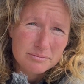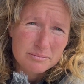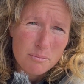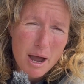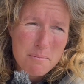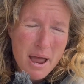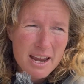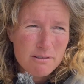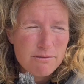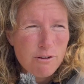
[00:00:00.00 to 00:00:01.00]
My
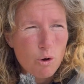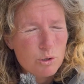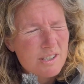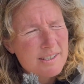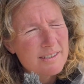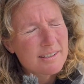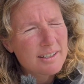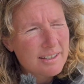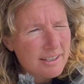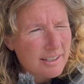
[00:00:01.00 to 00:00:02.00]
main fault.
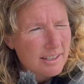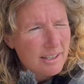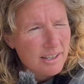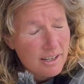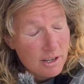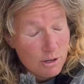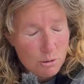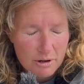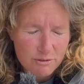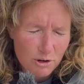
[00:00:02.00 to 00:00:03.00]

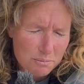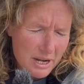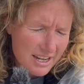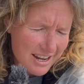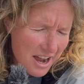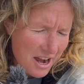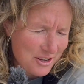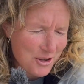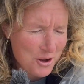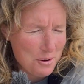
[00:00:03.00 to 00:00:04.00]
Oh, I've got many. I
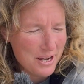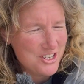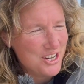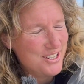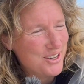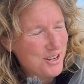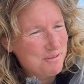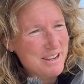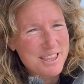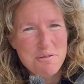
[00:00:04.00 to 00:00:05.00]
don't know which is going
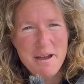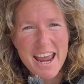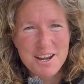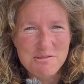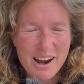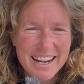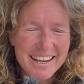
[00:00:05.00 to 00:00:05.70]
to be the main one.